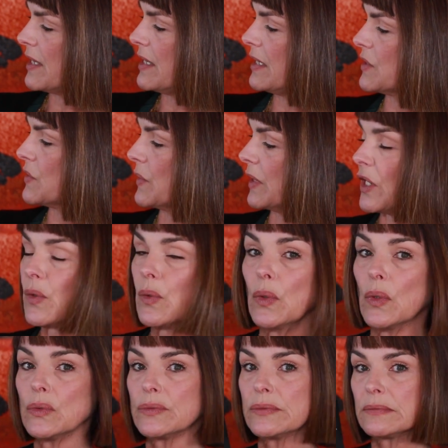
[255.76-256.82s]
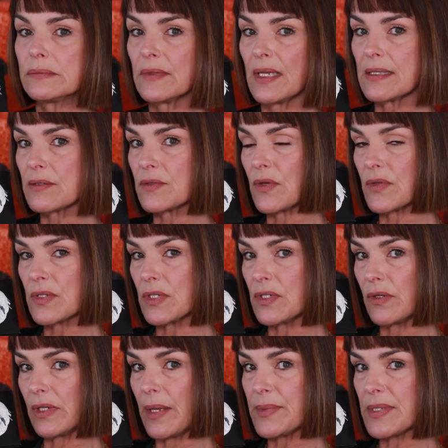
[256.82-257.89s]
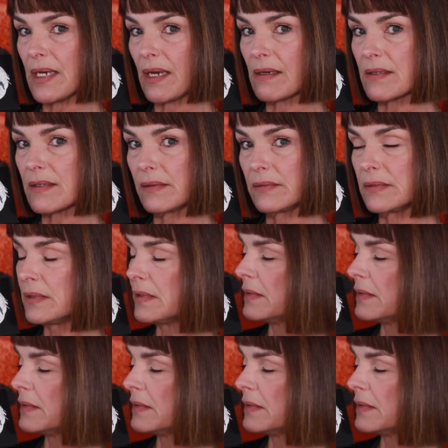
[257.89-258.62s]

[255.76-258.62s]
which I think is really cool. Those are the 2 lipsticks.